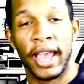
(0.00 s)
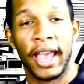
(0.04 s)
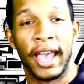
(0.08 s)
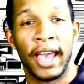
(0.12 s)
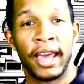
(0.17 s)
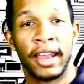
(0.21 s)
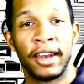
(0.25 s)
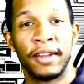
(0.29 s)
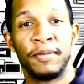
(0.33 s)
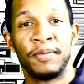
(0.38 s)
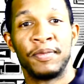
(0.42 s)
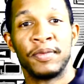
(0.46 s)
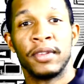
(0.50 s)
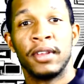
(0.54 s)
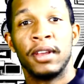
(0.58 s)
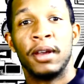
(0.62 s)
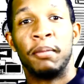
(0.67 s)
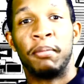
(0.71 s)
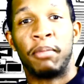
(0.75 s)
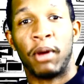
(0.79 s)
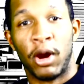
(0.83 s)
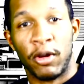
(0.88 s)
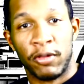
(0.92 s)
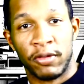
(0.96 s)
had
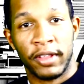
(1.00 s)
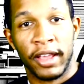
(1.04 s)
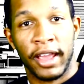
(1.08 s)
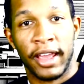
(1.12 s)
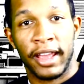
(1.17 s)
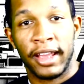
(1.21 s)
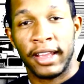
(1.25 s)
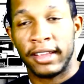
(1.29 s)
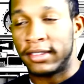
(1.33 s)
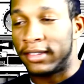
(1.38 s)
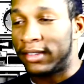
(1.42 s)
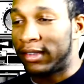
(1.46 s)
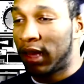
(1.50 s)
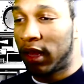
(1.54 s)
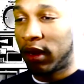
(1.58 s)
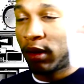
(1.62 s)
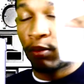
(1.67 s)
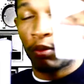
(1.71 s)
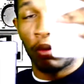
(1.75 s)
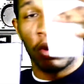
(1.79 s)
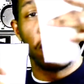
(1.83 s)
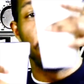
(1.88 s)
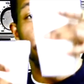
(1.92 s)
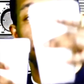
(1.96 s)
birthdays,
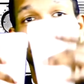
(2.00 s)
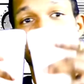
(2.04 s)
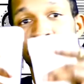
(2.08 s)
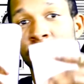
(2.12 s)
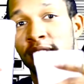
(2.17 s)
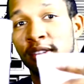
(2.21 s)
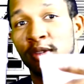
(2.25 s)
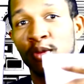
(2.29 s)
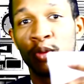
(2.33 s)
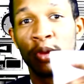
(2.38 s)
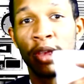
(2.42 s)
celebrations.